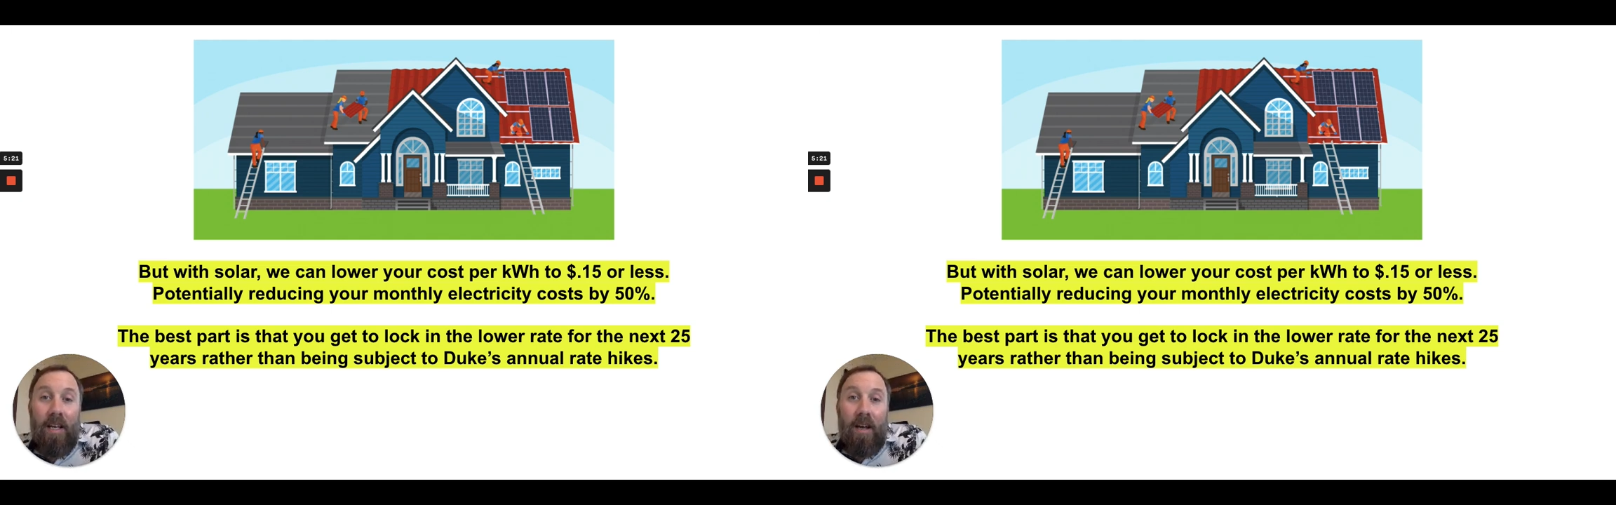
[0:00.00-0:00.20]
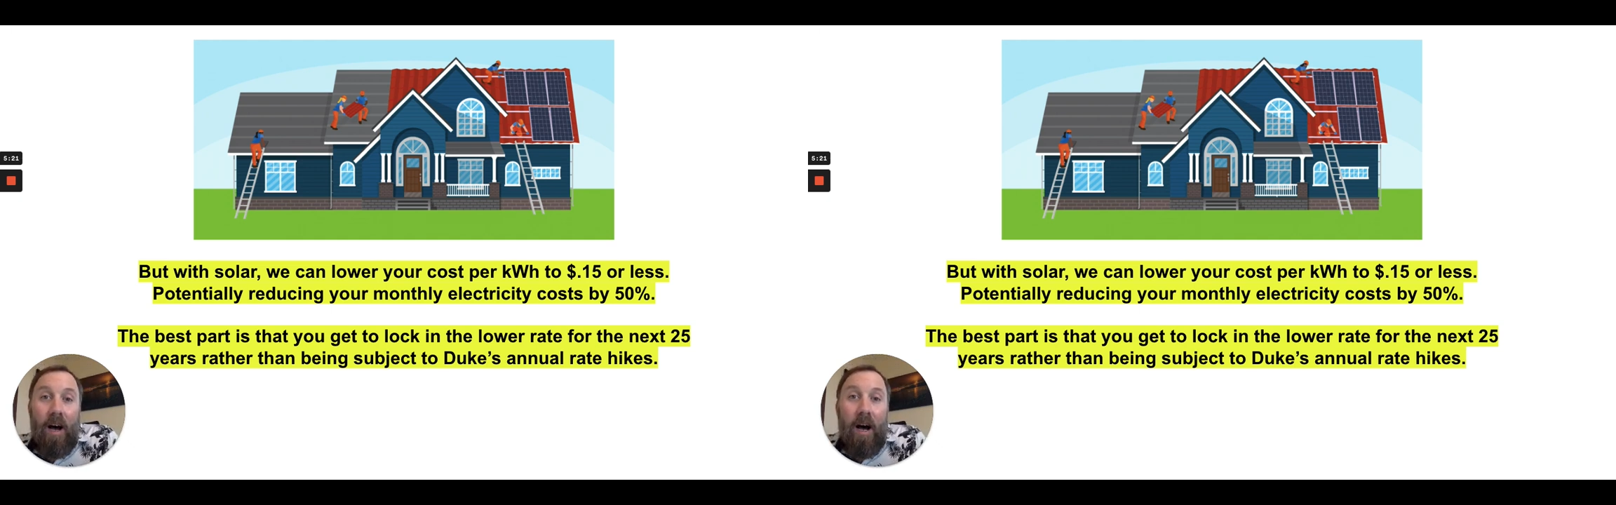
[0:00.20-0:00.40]

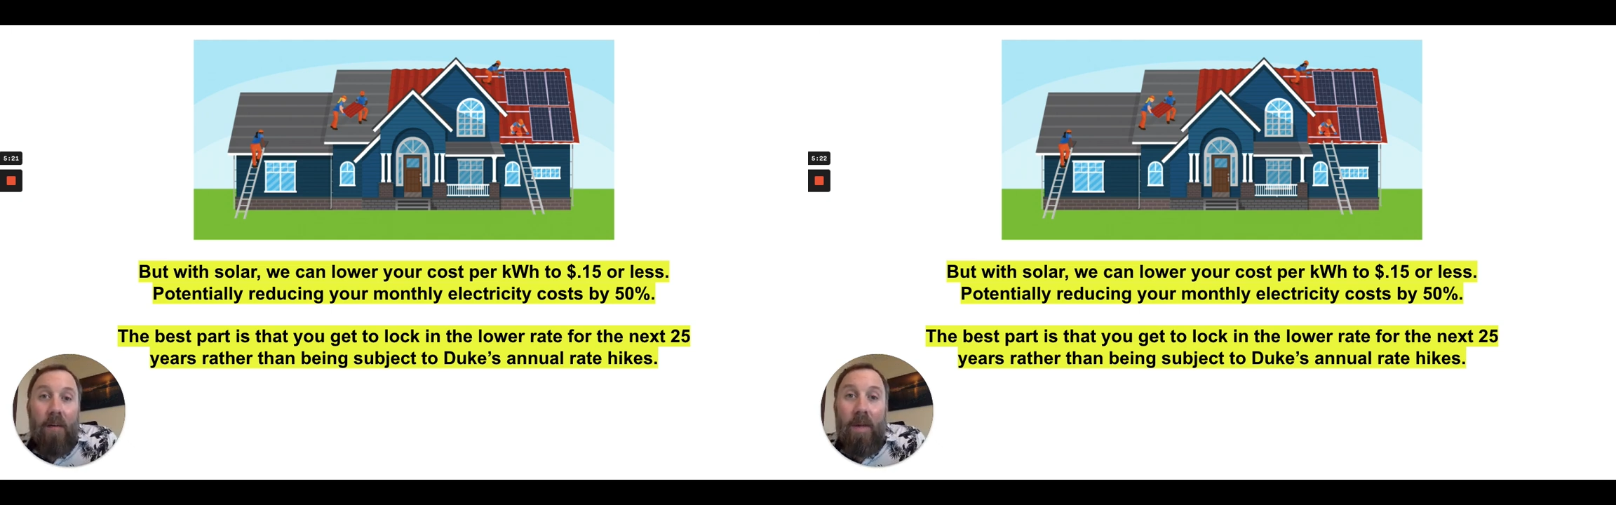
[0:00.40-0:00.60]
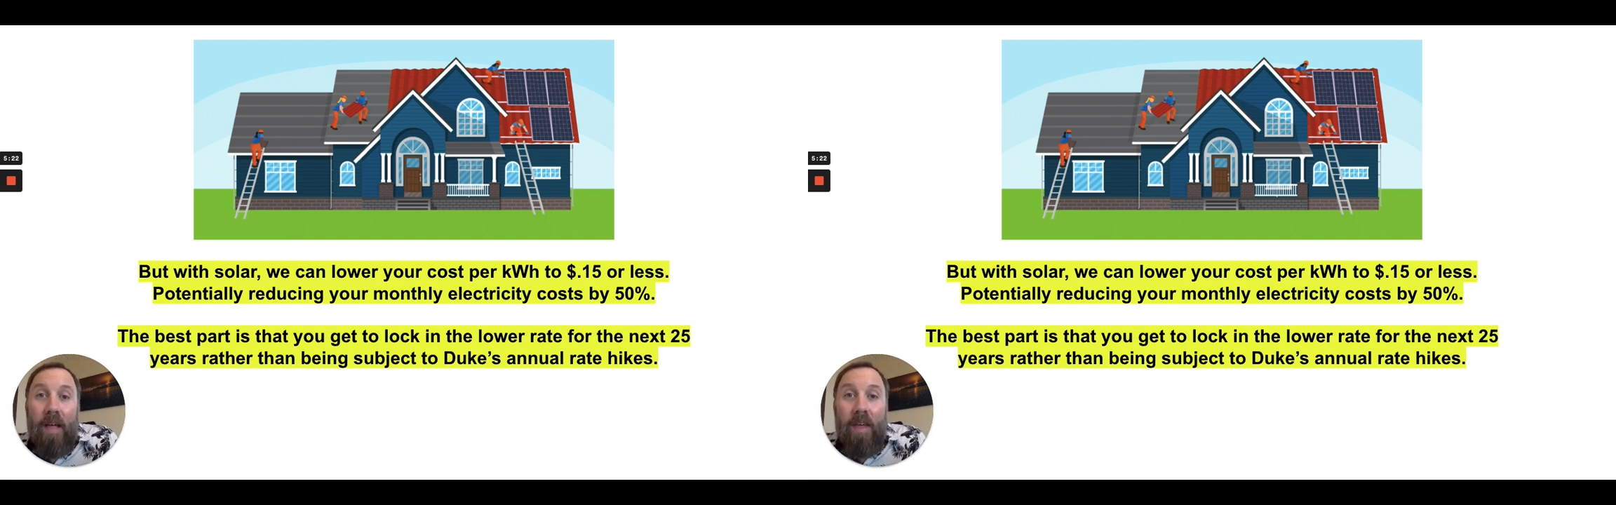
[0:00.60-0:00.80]

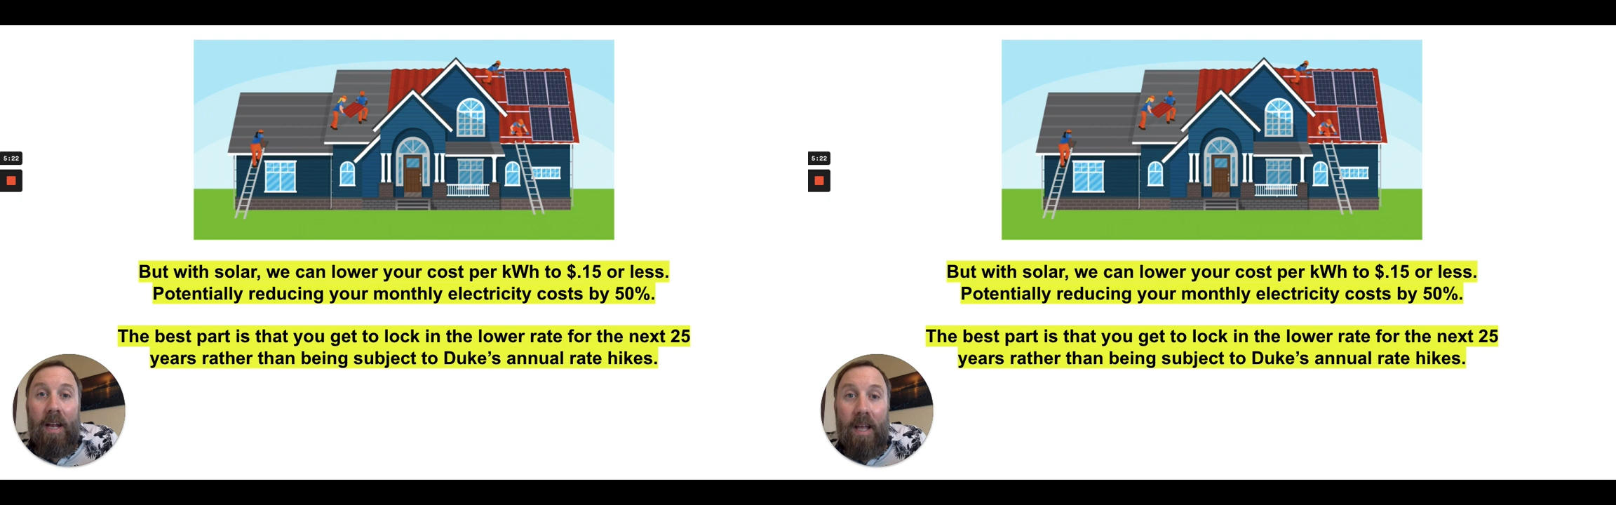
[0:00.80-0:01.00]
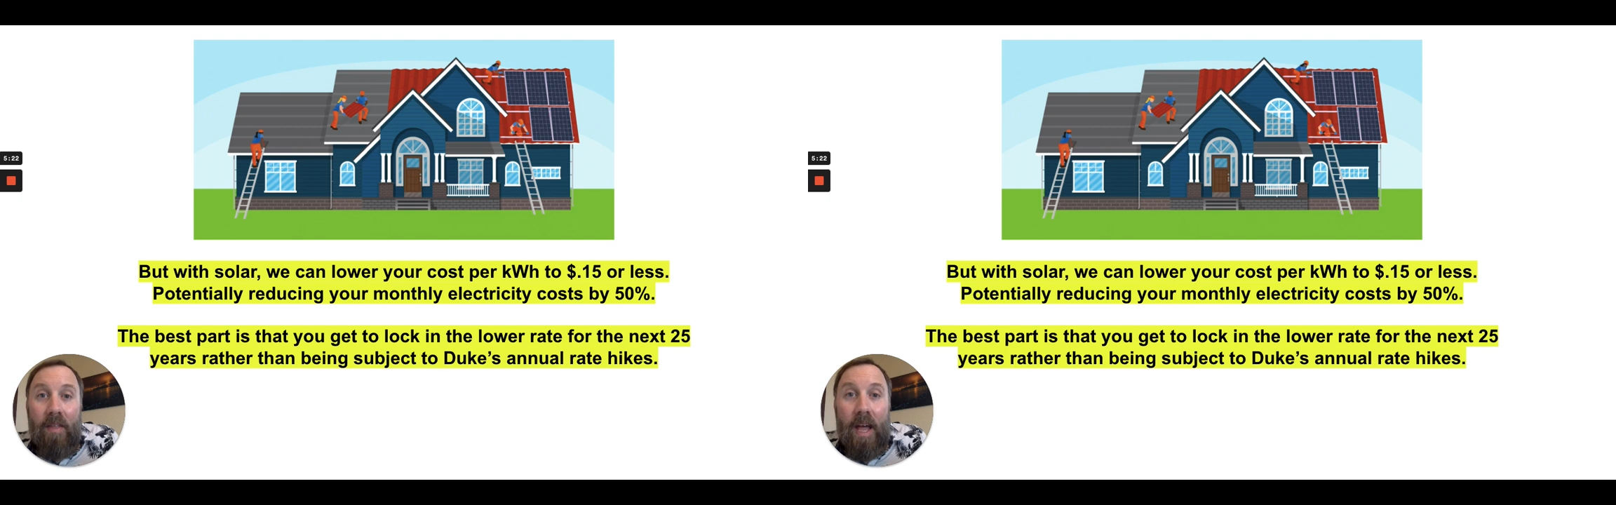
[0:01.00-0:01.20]
um, and
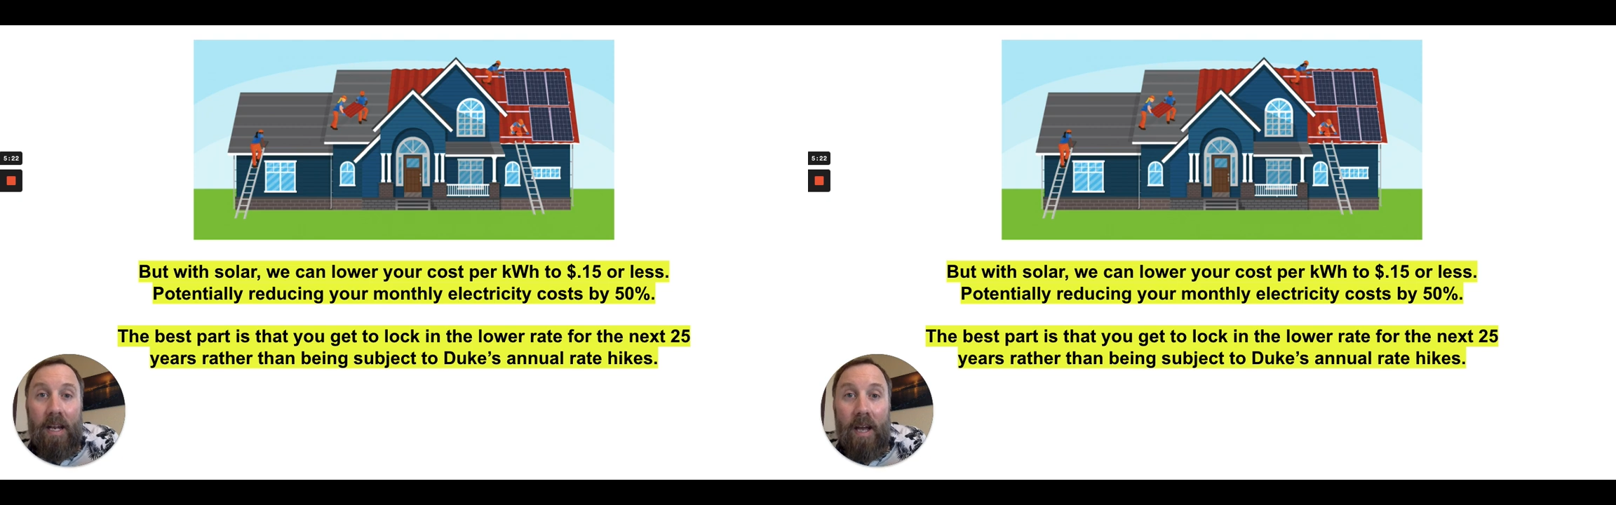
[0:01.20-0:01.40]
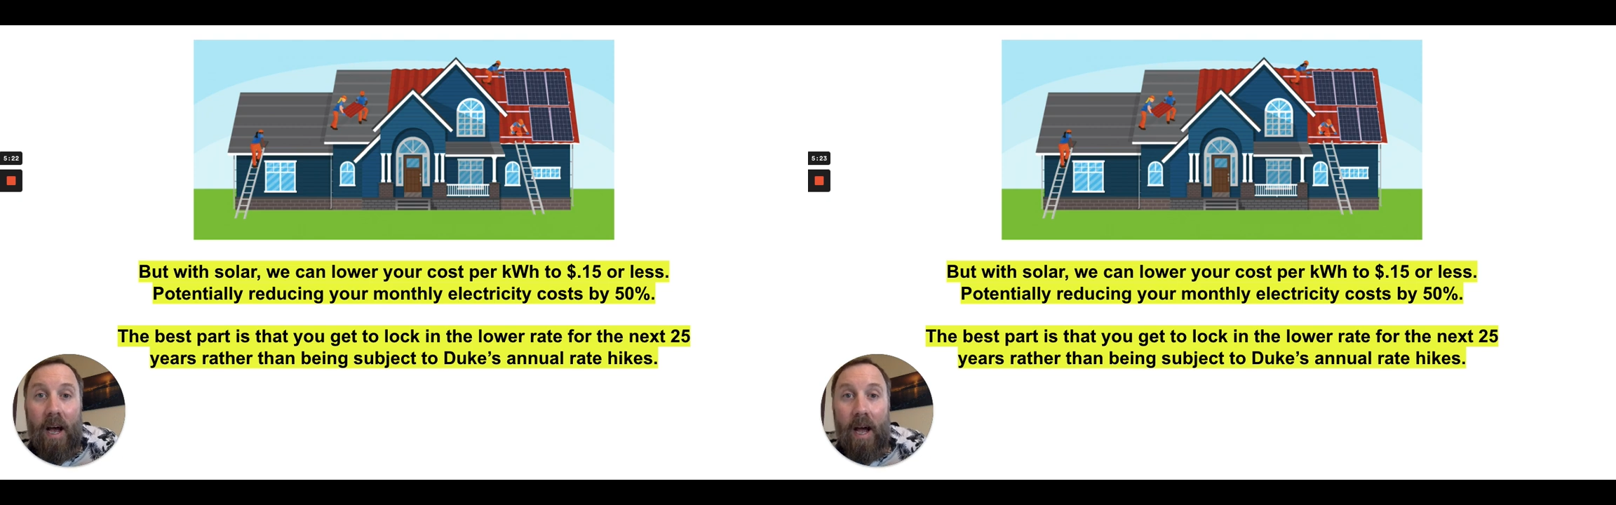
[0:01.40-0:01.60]
then, and
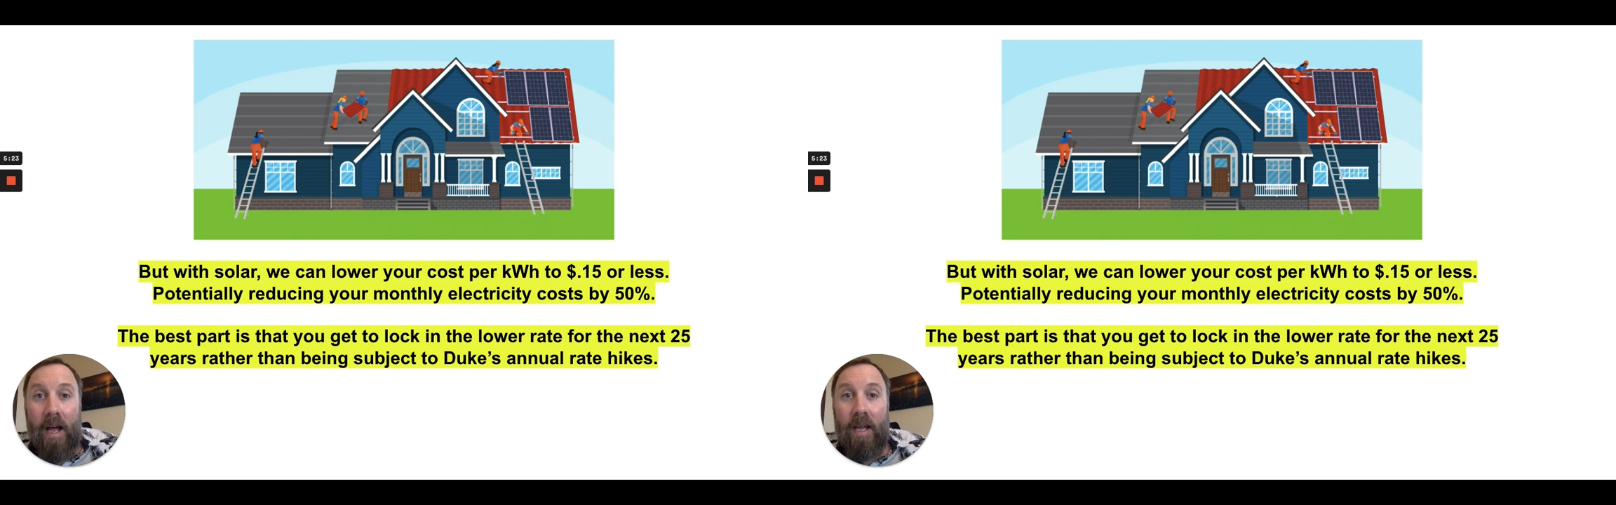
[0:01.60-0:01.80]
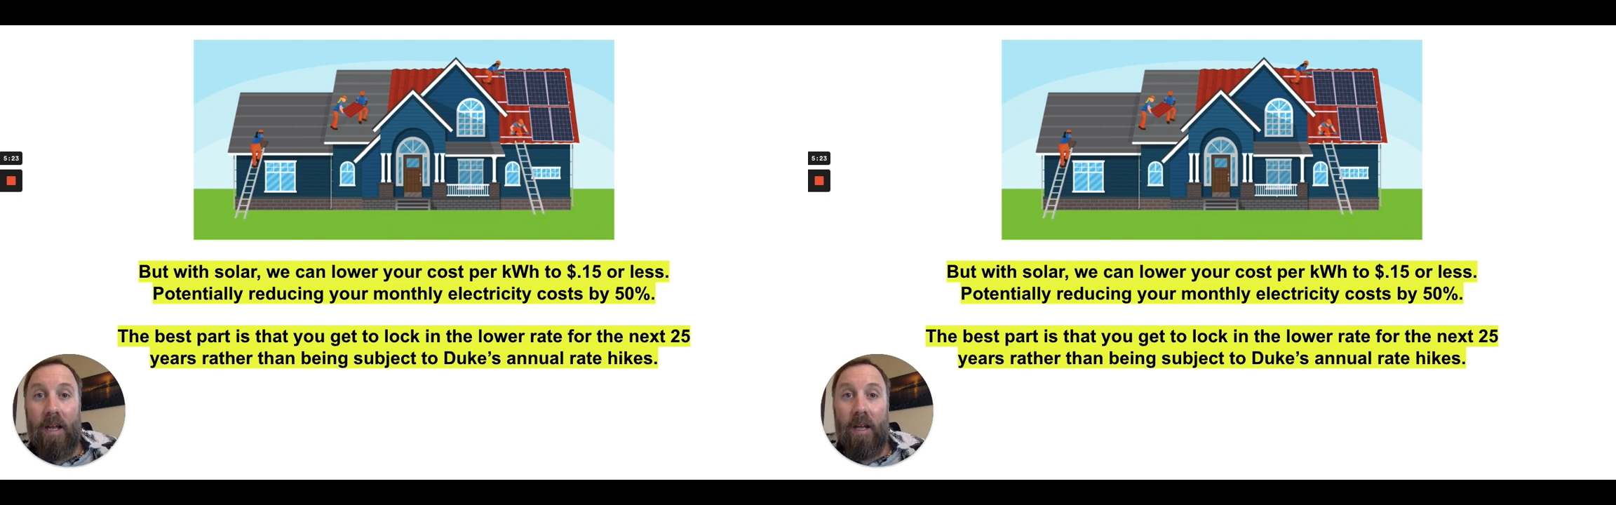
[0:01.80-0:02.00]
then,
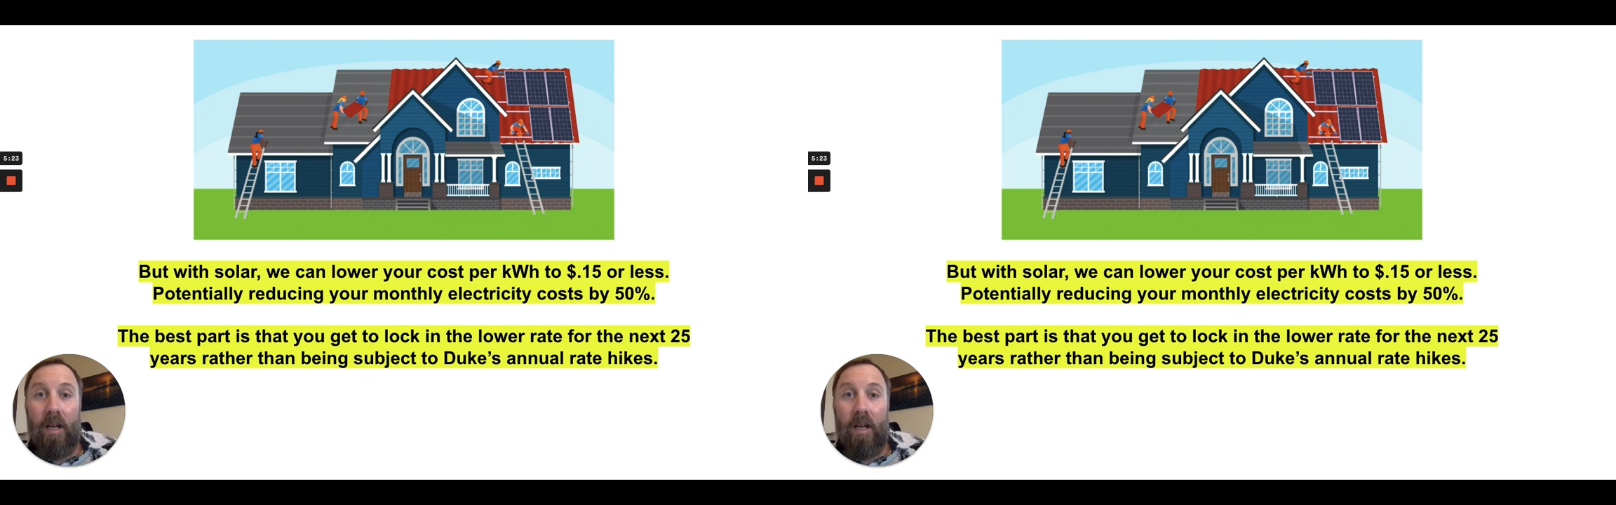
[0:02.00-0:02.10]
uh,